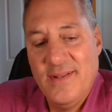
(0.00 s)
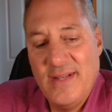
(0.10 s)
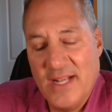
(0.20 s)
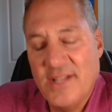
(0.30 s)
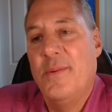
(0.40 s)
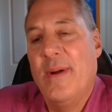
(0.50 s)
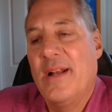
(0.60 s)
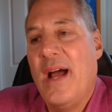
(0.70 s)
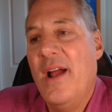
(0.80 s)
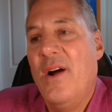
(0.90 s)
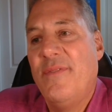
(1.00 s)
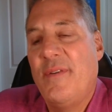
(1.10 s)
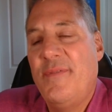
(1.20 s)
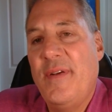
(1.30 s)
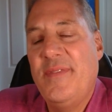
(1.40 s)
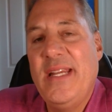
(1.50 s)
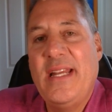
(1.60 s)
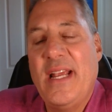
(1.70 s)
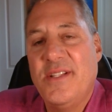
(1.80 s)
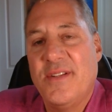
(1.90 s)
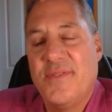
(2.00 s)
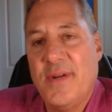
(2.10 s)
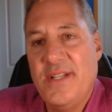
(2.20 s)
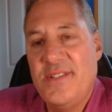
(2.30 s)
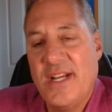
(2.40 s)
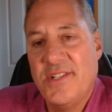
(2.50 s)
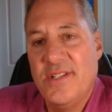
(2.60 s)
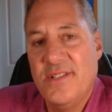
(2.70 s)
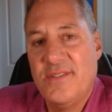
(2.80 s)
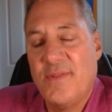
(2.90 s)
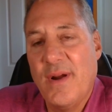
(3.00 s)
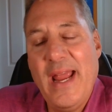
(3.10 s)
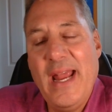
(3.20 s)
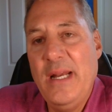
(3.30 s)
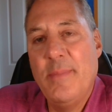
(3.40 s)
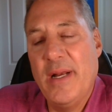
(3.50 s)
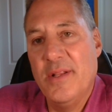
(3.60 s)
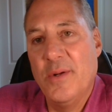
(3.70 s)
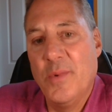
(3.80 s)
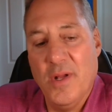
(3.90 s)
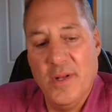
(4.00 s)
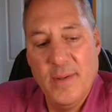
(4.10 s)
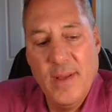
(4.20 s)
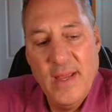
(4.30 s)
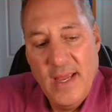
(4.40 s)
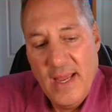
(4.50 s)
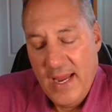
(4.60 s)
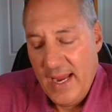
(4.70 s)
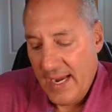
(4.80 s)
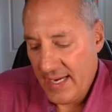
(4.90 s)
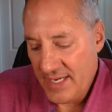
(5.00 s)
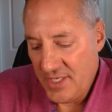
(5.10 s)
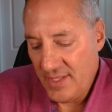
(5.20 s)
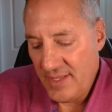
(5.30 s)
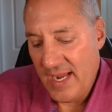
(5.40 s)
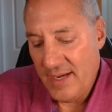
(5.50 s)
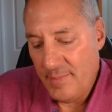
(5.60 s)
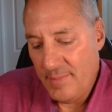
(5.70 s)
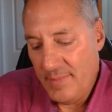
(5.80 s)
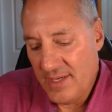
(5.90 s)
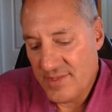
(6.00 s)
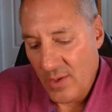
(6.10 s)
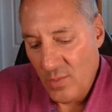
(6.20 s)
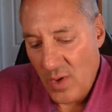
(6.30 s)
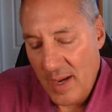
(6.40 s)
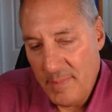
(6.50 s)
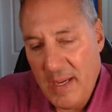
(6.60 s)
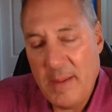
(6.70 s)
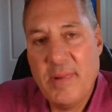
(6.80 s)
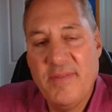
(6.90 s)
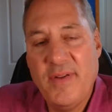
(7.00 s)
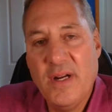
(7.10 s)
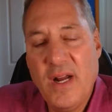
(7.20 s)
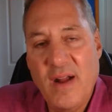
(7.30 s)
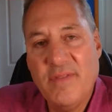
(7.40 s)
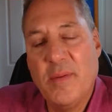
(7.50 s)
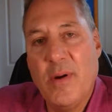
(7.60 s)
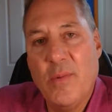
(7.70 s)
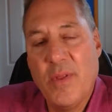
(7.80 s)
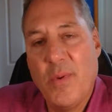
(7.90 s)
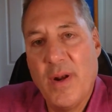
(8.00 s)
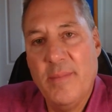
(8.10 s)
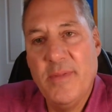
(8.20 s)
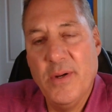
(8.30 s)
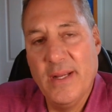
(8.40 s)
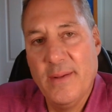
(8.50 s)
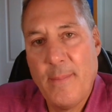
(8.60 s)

That's correct. I offer 15 days of free sessions for anybody in the world. And I do that because I want people to feel comfortable with what I'm doing.